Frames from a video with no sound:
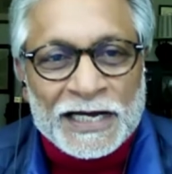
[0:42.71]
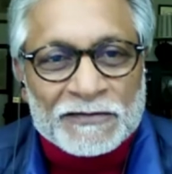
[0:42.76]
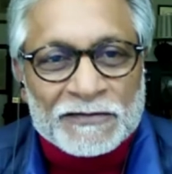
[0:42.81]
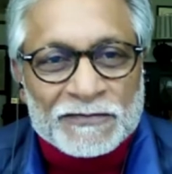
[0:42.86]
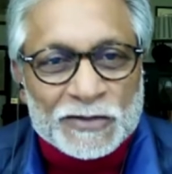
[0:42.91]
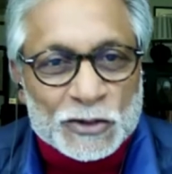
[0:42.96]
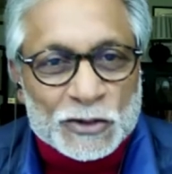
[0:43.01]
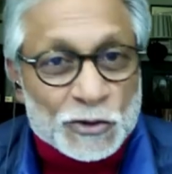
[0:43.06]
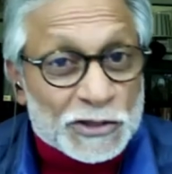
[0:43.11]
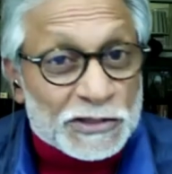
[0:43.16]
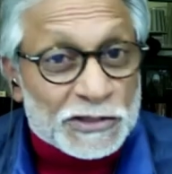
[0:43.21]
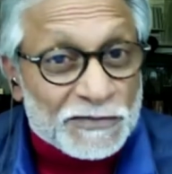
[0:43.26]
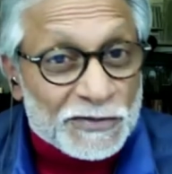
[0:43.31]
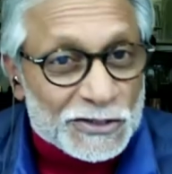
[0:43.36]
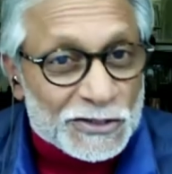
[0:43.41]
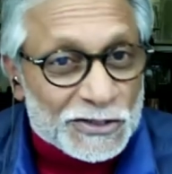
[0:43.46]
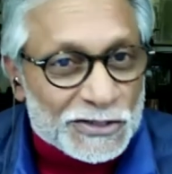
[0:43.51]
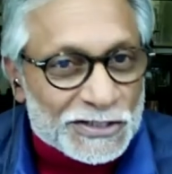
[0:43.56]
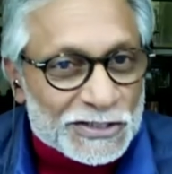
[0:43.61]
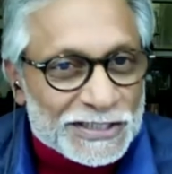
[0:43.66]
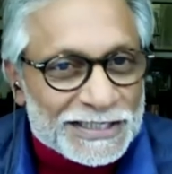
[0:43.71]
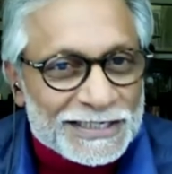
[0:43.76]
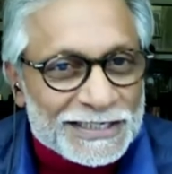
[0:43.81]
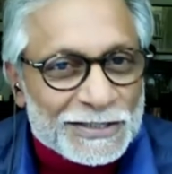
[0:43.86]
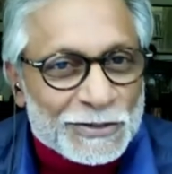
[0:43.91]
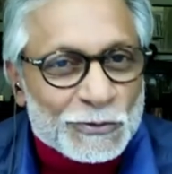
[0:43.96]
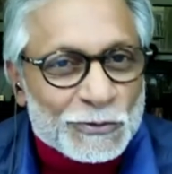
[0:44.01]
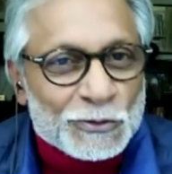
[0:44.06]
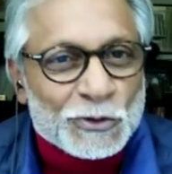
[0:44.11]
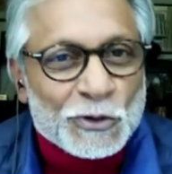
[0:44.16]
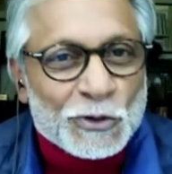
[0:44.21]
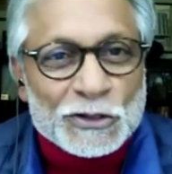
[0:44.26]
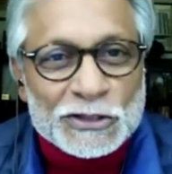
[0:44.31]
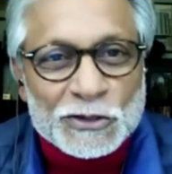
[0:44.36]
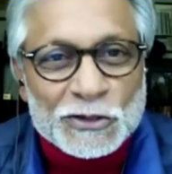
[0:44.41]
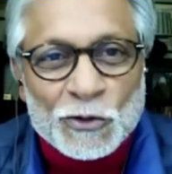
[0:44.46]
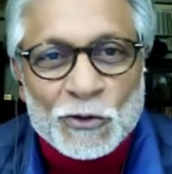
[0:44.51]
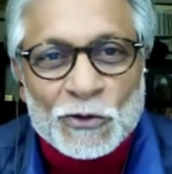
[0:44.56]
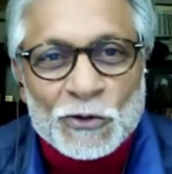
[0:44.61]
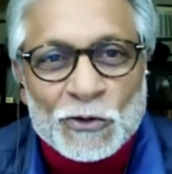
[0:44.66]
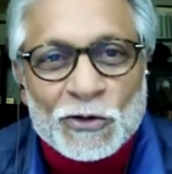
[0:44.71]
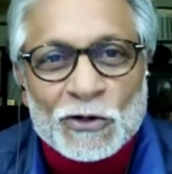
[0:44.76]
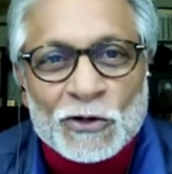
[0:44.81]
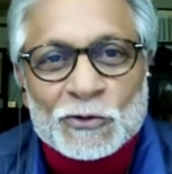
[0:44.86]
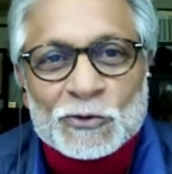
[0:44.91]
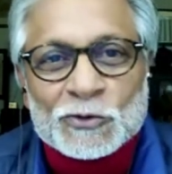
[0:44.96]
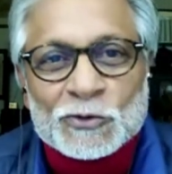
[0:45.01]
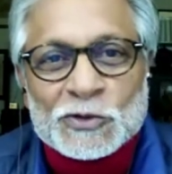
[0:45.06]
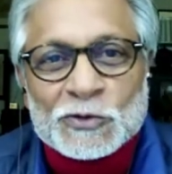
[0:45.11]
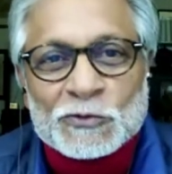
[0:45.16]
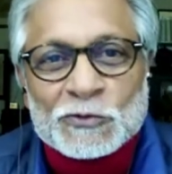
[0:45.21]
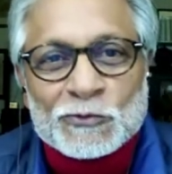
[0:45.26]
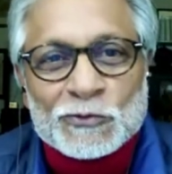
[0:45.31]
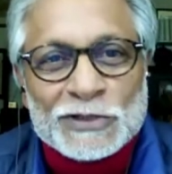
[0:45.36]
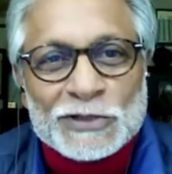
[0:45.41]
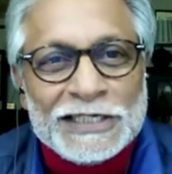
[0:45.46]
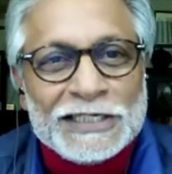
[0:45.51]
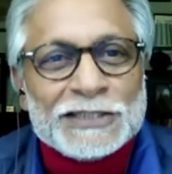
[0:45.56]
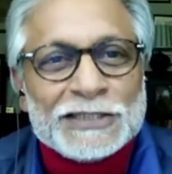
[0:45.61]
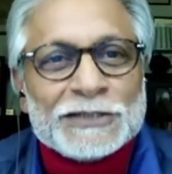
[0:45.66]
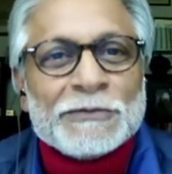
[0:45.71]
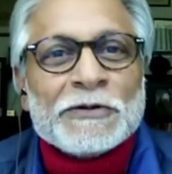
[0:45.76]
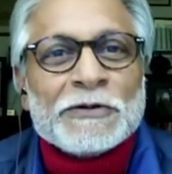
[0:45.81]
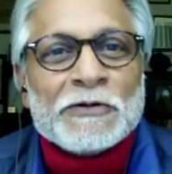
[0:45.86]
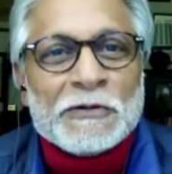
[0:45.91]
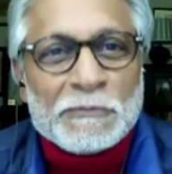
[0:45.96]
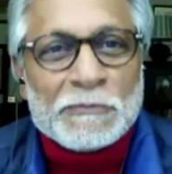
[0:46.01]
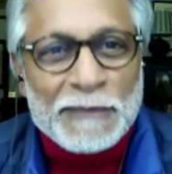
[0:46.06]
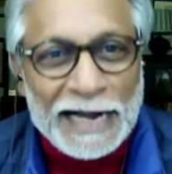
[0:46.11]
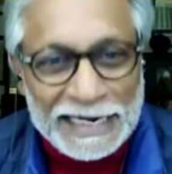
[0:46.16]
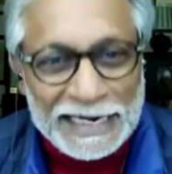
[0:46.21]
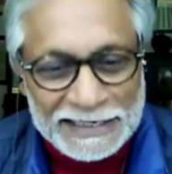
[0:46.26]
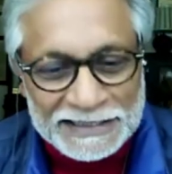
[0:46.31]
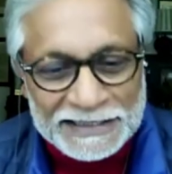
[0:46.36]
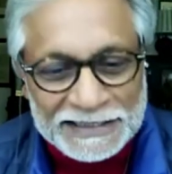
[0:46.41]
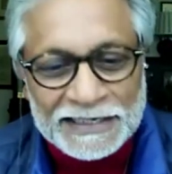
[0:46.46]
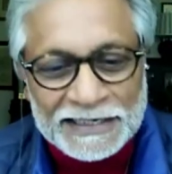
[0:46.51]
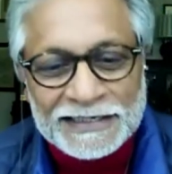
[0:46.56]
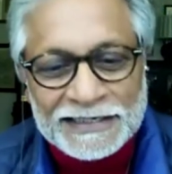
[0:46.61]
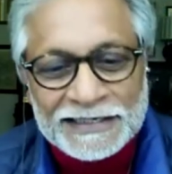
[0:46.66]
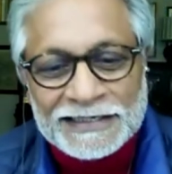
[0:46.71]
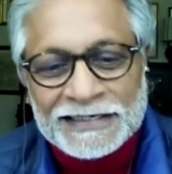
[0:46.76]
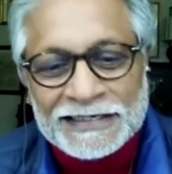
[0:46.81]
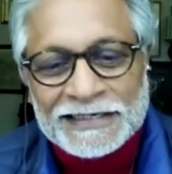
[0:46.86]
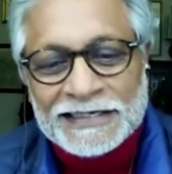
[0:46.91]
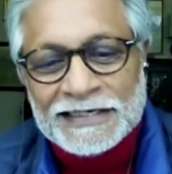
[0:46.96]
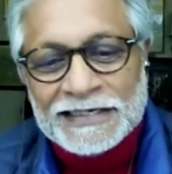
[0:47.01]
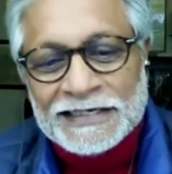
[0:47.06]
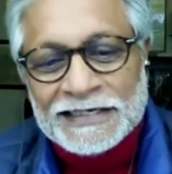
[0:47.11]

And for those of us who don't know or who need to be reminded,